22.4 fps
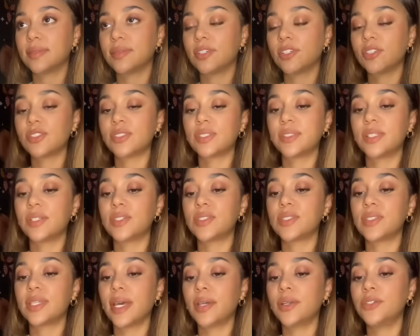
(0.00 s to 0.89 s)
there's
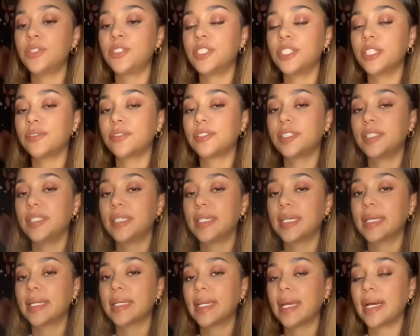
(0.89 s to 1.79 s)
an energy of
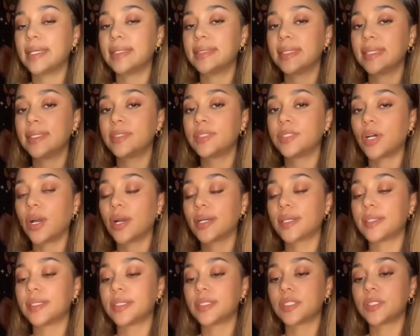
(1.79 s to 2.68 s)
seeking light in
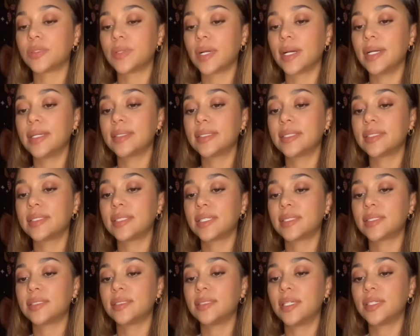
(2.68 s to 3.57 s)
darkness, right?
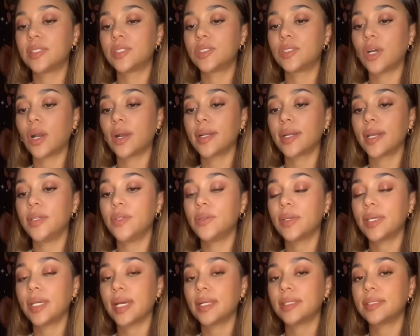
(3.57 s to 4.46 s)
Because it's dark and you
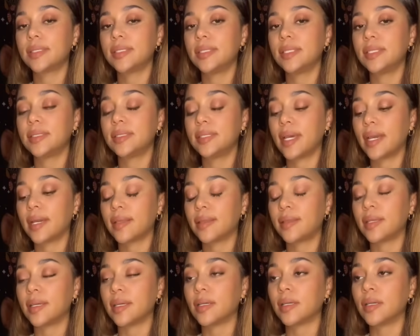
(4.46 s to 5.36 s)
can't see a dang
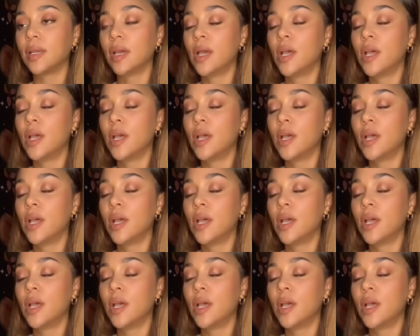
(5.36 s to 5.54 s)
thing.